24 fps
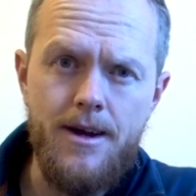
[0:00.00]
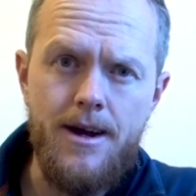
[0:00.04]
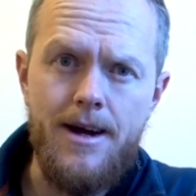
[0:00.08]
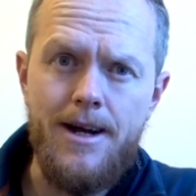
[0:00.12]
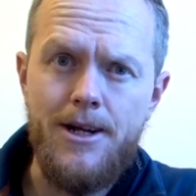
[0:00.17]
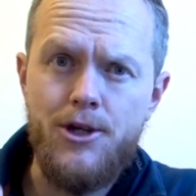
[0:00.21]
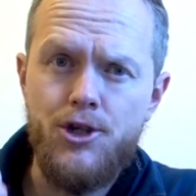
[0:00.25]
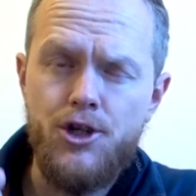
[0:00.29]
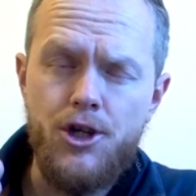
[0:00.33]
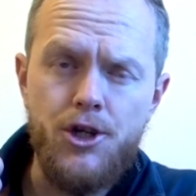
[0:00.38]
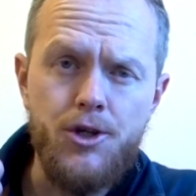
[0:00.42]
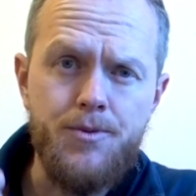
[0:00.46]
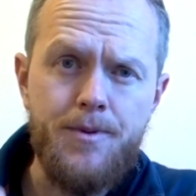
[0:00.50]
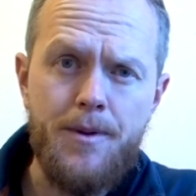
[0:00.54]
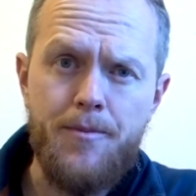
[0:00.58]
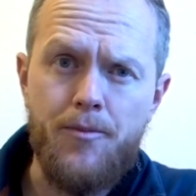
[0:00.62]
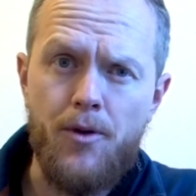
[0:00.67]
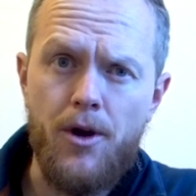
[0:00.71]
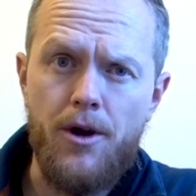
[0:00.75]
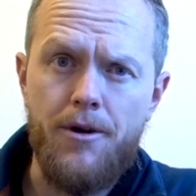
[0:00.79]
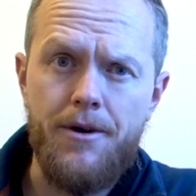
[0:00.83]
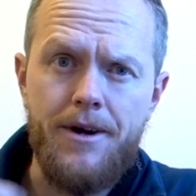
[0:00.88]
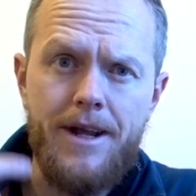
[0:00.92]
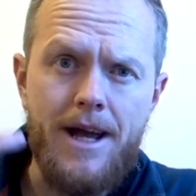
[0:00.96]
shutter speed
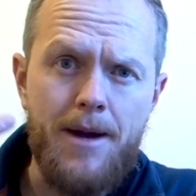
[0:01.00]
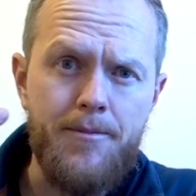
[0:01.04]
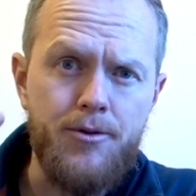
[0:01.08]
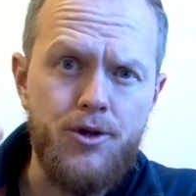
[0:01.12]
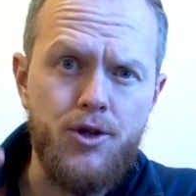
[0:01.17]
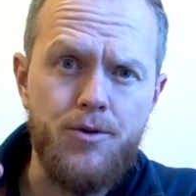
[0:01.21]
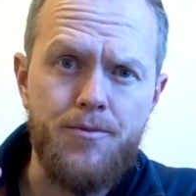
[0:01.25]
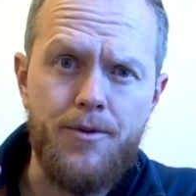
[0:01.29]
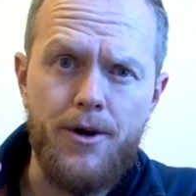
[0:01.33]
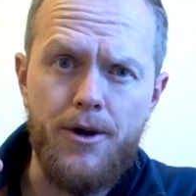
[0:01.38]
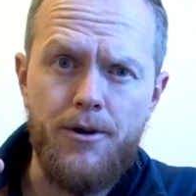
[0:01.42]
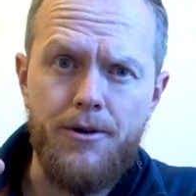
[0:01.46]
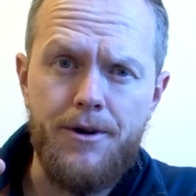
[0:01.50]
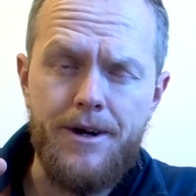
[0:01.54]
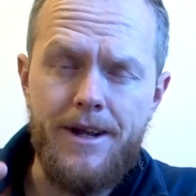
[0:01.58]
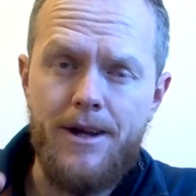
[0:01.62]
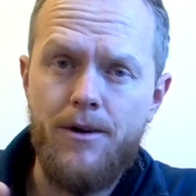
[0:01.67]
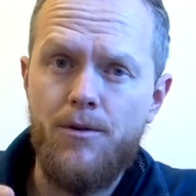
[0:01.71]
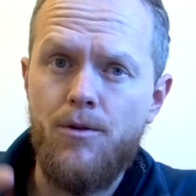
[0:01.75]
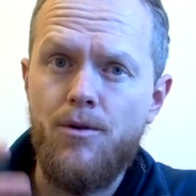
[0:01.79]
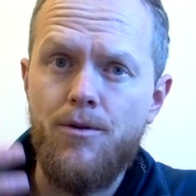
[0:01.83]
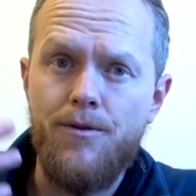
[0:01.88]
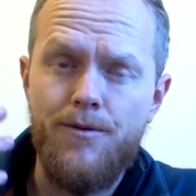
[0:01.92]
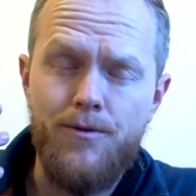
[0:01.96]
priority, aperture priority,
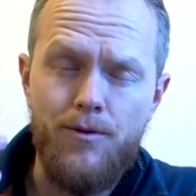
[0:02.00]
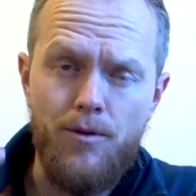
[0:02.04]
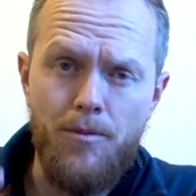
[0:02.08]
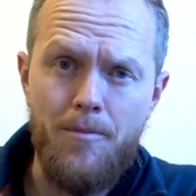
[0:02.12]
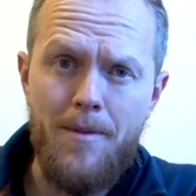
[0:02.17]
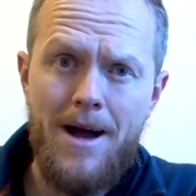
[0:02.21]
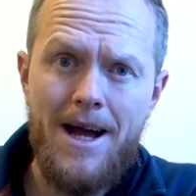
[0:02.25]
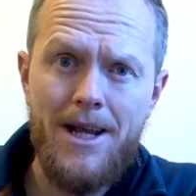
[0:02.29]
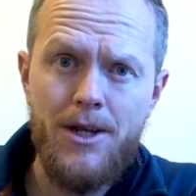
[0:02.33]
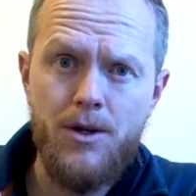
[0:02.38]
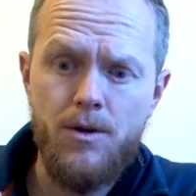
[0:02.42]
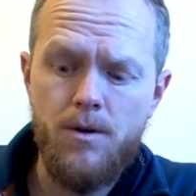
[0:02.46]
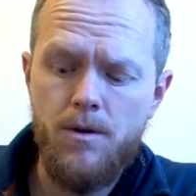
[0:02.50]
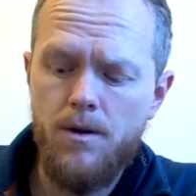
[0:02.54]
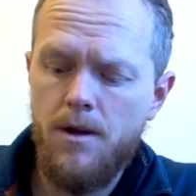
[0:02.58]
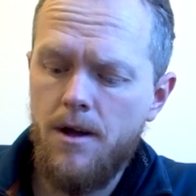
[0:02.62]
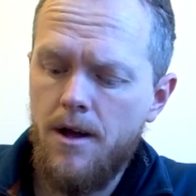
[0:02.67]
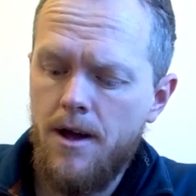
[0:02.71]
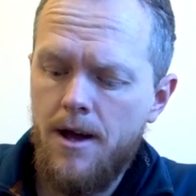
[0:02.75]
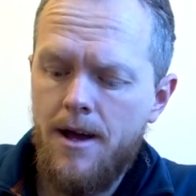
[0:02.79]
or full manual.